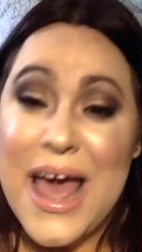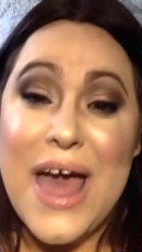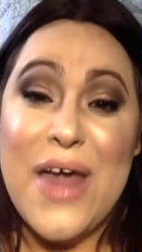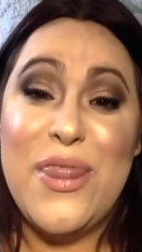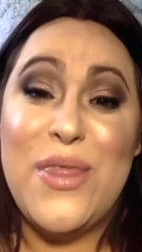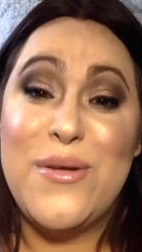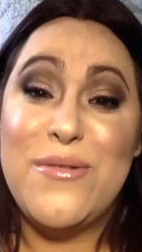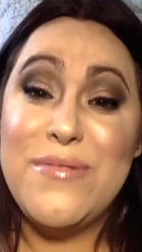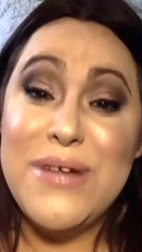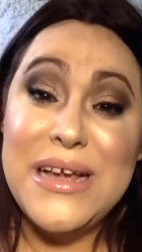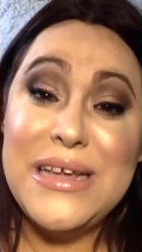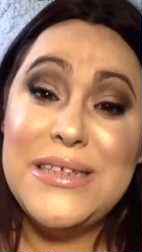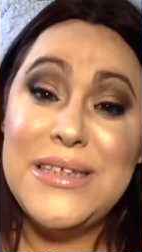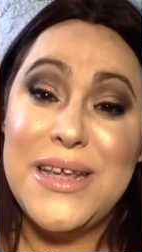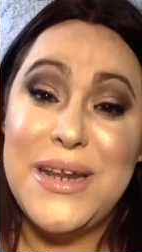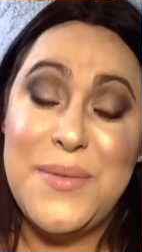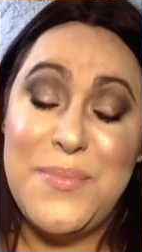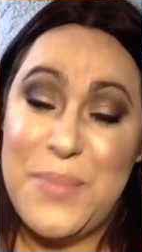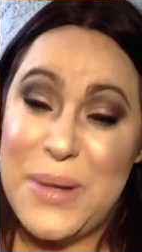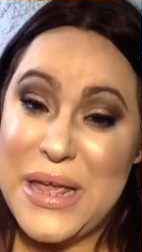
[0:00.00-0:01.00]
The
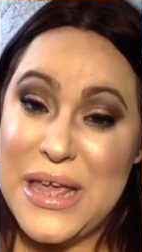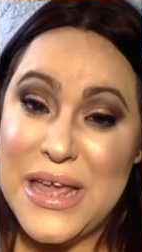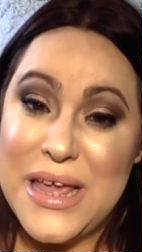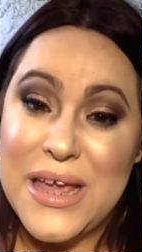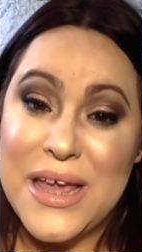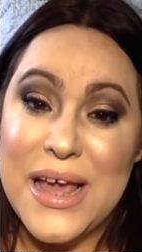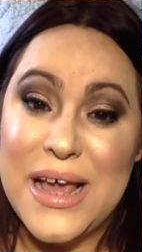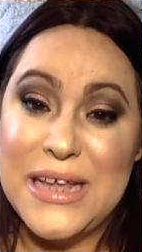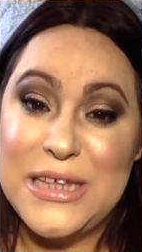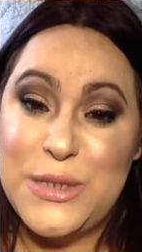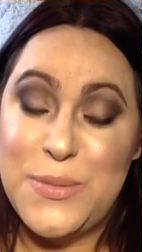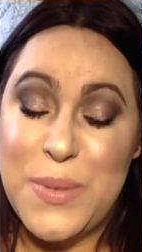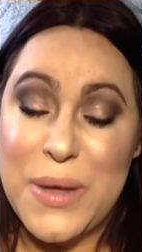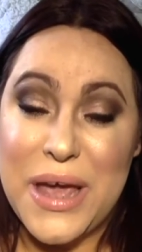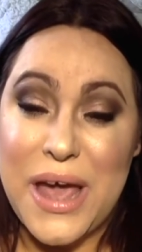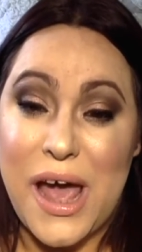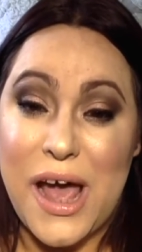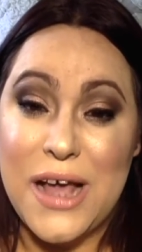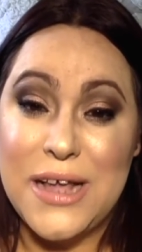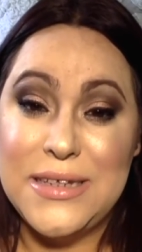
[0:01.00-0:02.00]
reason being is
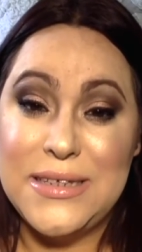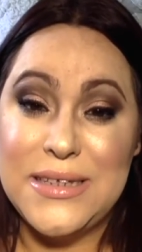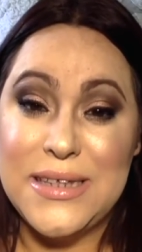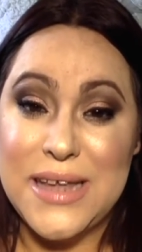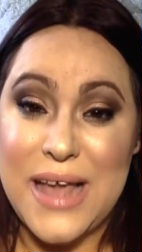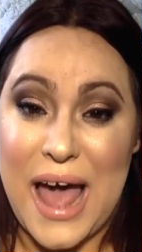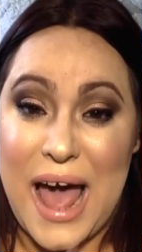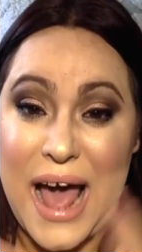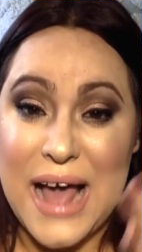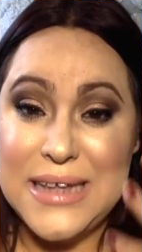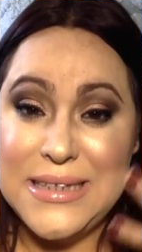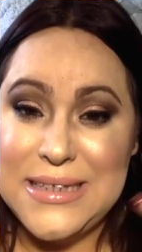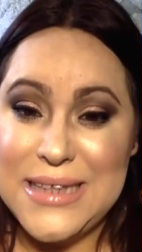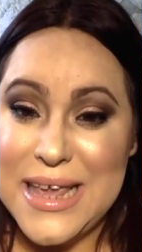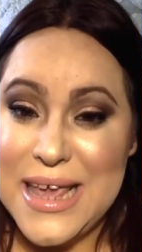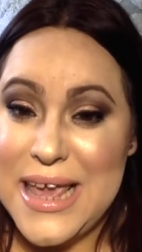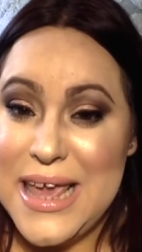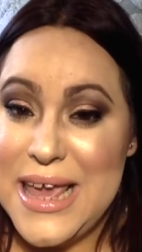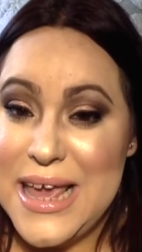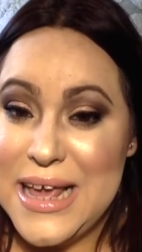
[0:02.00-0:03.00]
because as
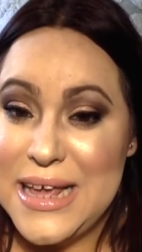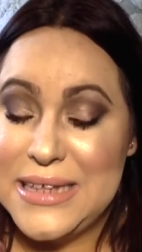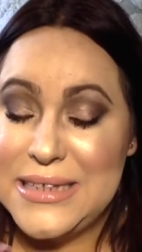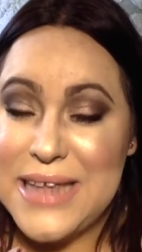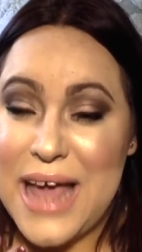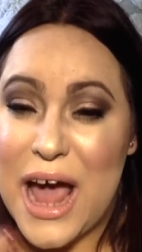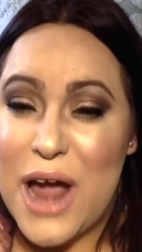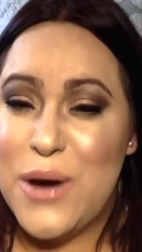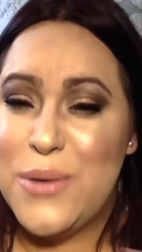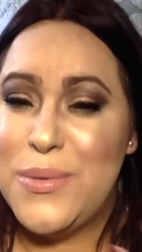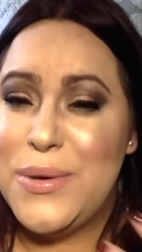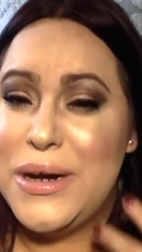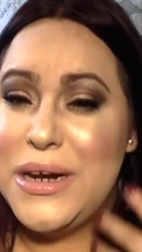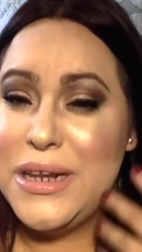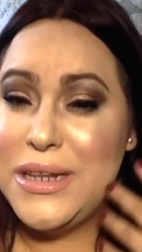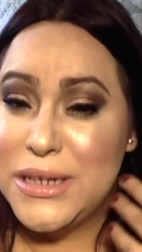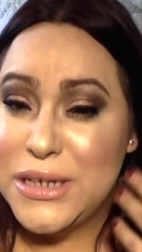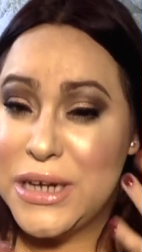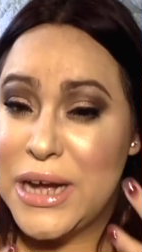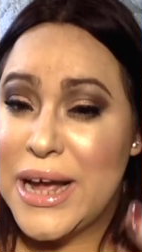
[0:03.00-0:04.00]
is, I already
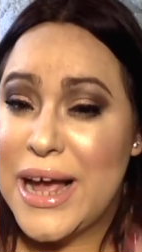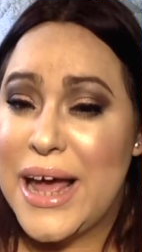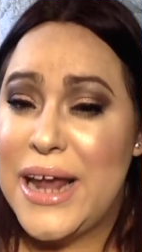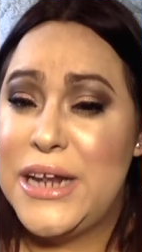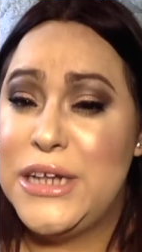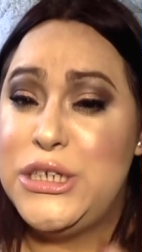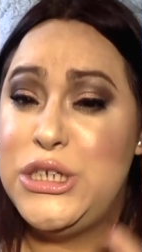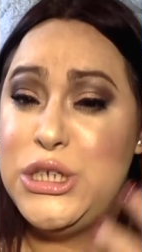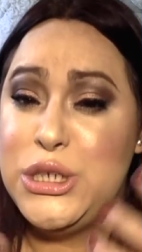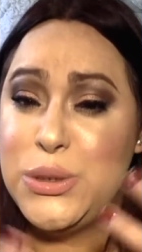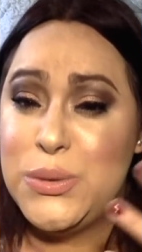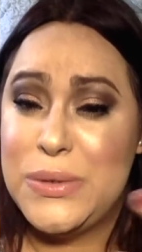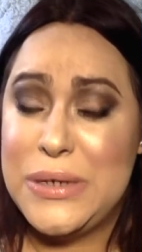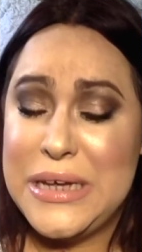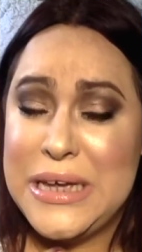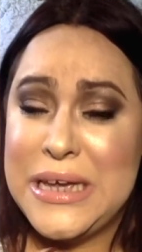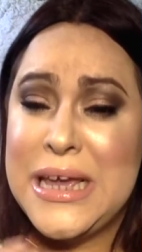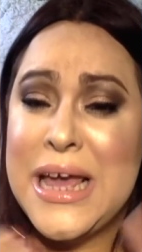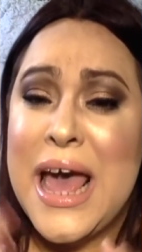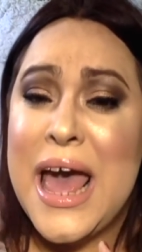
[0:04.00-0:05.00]
look kind of
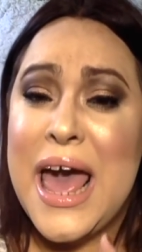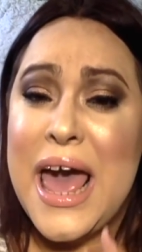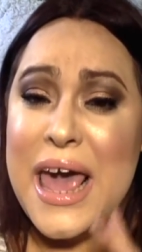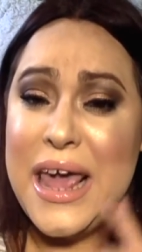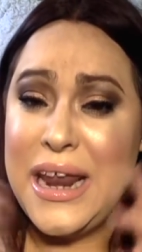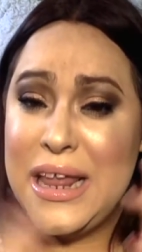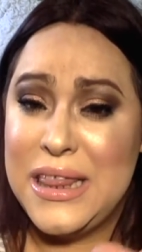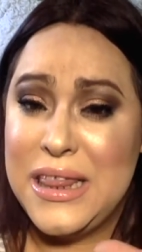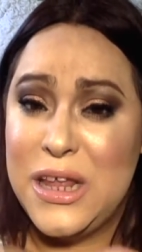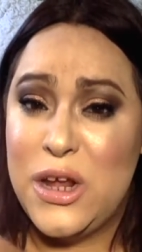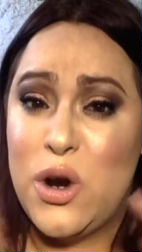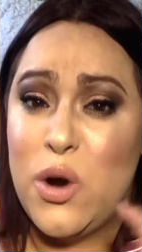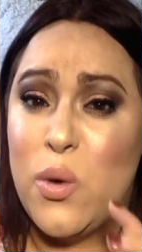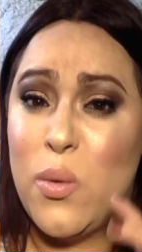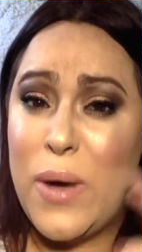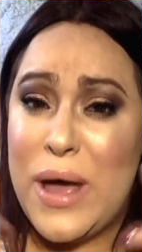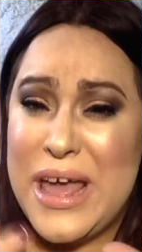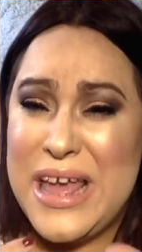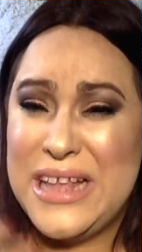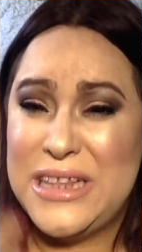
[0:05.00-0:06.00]
dewy and a little
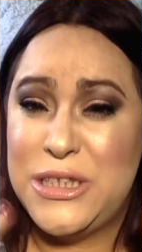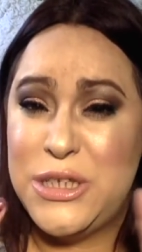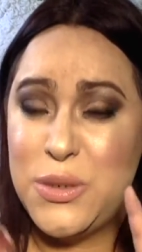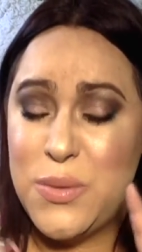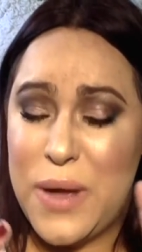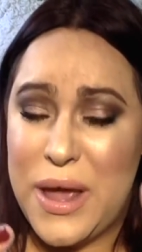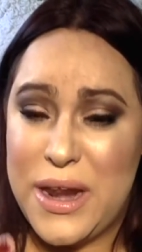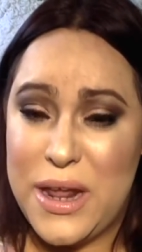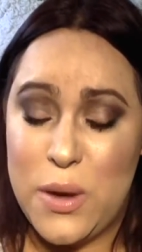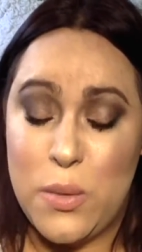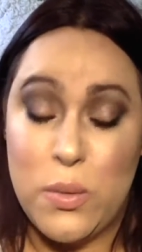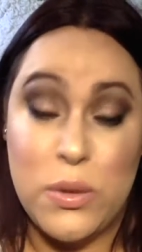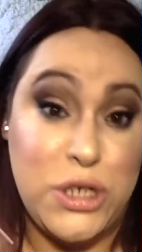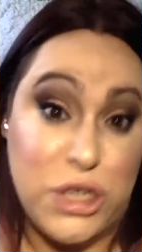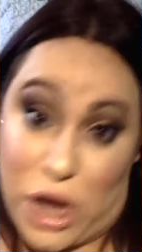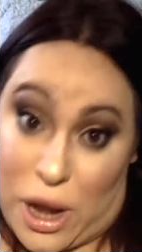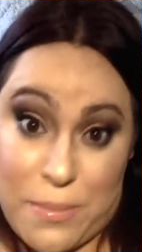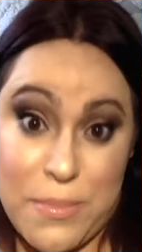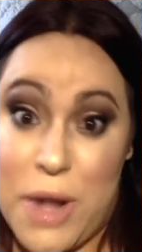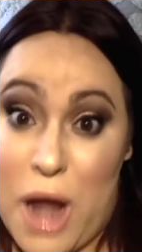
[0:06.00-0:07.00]
wet and sweaty, which
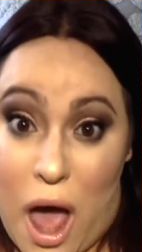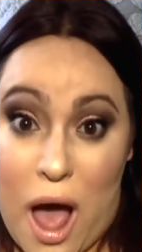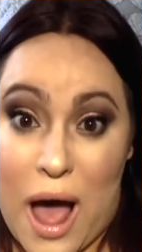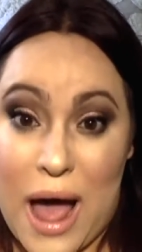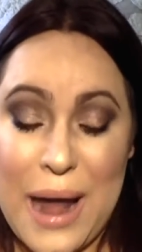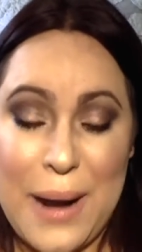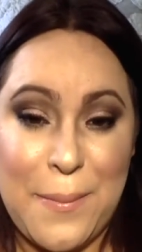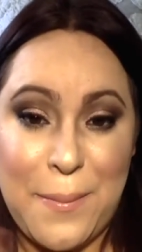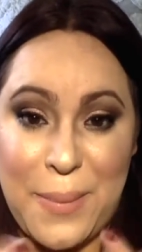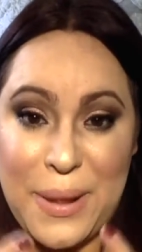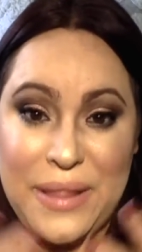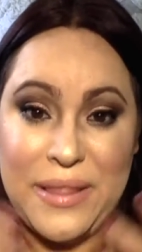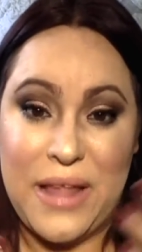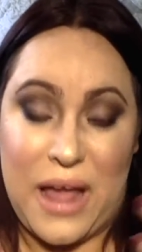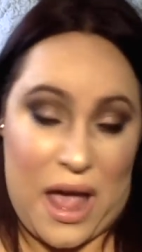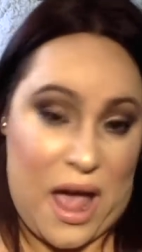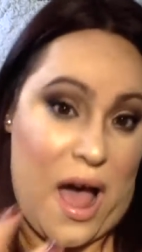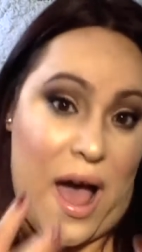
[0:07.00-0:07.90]
I'm not, but